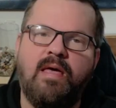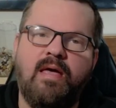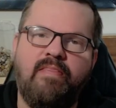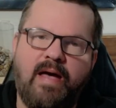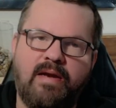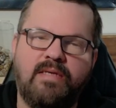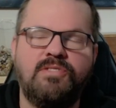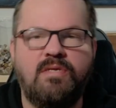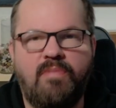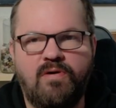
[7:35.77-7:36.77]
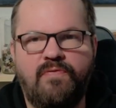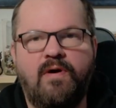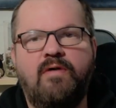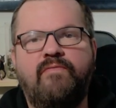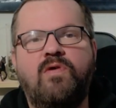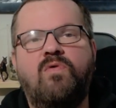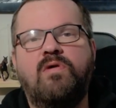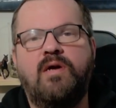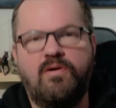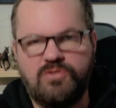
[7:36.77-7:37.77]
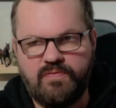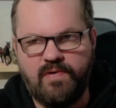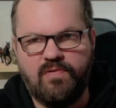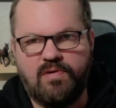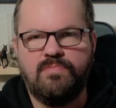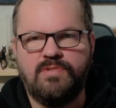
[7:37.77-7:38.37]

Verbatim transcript: And that is the birth of your ghost folder.